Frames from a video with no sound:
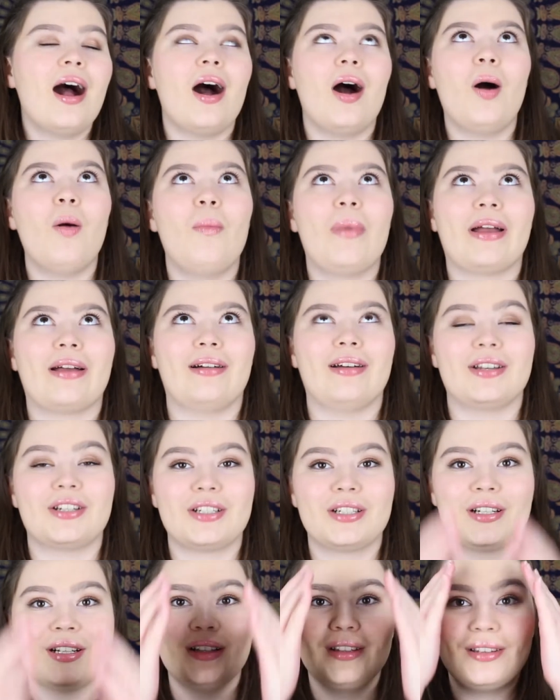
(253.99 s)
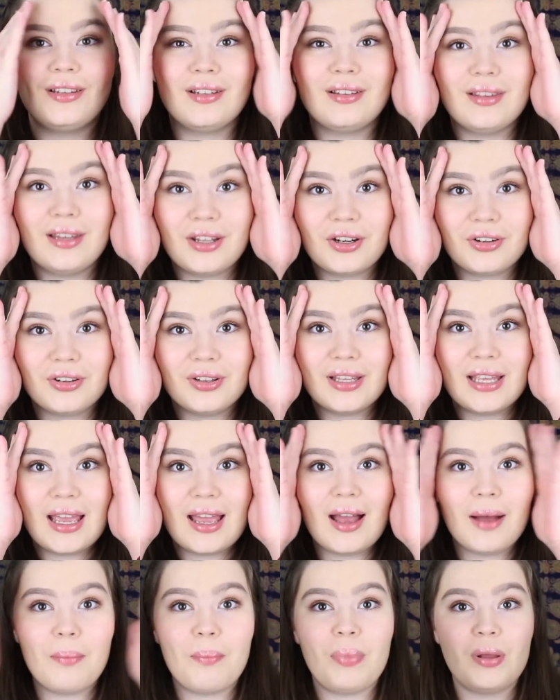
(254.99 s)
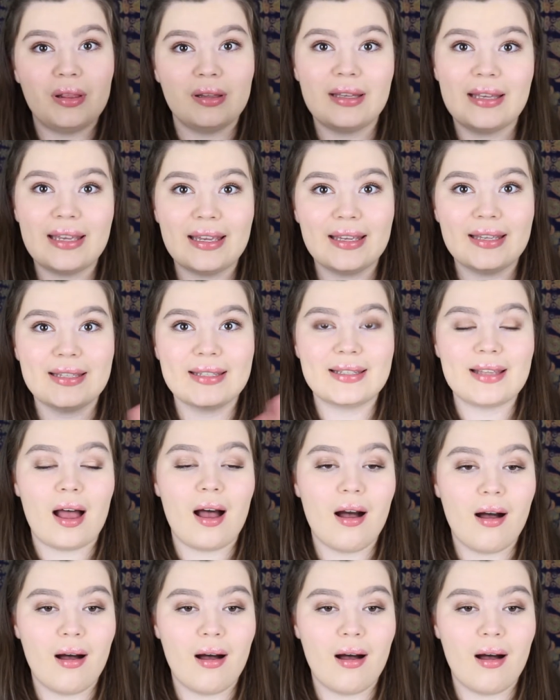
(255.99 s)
Oh my gosh. Literally, please.